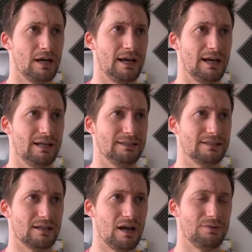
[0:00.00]

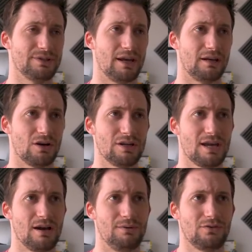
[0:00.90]
And I was like, oh
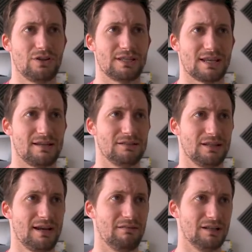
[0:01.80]
yeah, we've got this handle
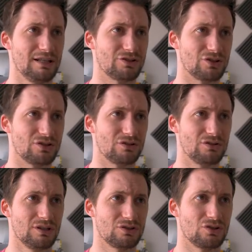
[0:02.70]
error. Let's just
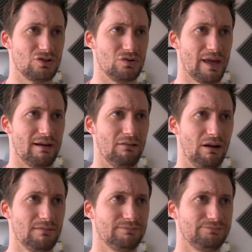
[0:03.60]
do that,
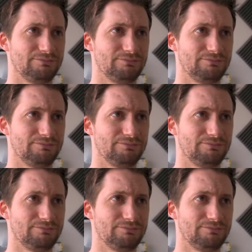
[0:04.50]
right?